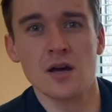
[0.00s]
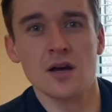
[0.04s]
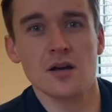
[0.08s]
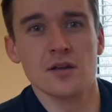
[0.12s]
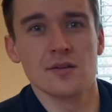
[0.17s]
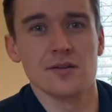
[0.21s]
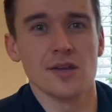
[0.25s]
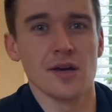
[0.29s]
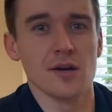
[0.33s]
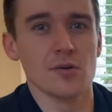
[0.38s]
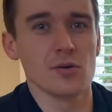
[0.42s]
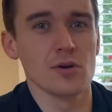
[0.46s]

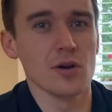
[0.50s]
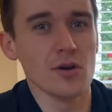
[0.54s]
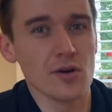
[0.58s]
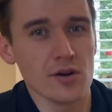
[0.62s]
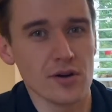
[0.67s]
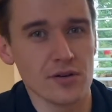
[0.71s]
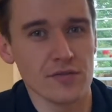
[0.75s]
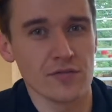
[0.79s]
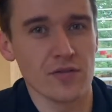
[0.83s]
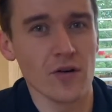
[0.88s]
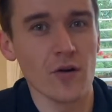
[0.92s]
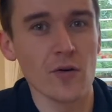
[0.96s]
They were
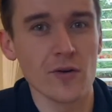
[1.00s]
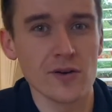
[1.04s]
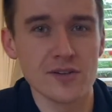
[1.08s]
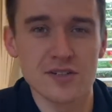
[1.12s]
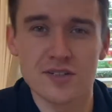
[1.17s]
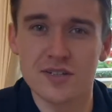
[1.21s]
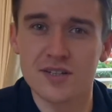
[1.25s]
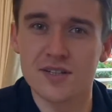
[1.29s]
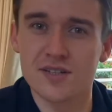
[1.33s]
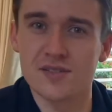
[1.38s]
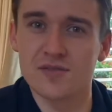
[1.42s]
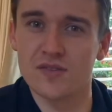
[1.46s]
looking forward to
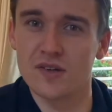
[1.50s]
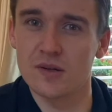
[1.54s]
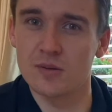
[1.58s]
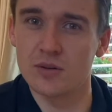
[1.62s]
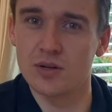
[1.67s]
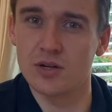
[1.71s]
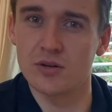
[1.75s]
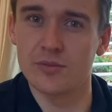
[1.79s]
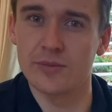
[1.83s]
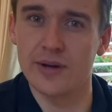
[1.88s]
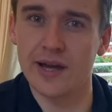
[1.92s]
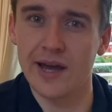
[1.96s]
this film
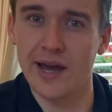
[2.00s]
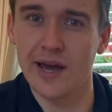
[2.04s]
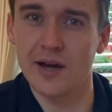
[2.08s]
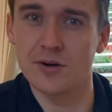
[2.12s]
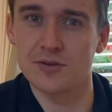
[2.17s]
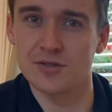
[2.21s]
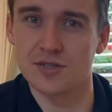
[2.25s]
coming out